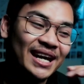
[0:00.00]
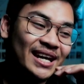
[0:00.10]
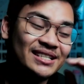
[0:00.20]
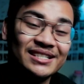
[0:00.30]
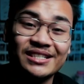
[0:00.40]

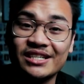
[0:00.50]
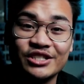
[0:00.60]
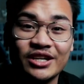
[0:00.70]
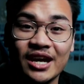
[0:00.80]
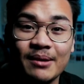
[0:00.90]
And
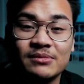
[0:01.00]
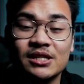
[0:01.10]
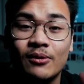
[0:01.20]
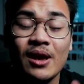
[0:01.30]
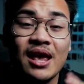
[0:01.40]
she came.
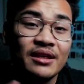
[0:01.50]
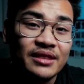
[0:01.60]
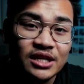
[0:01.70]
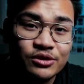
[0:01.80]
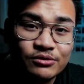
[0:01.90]
So
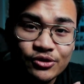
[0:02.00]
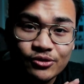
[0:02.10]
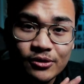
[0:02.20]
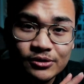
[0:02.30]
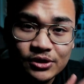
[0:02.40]
thank you to
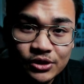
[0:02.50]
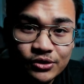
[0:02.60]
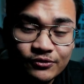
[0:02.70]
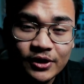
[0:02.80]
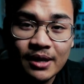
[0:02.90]
those
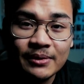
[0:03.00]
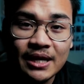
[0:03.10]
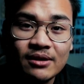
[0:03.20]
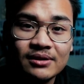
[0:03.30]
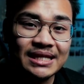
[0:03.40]
two for coming
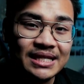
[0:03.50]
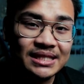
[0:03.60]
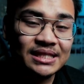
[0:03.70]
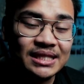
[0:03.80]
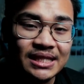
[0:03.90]
out.
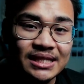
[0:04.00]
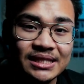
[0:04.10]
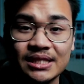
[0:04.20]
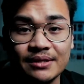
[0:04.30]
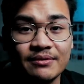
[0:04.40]
This
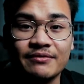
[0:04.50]
is the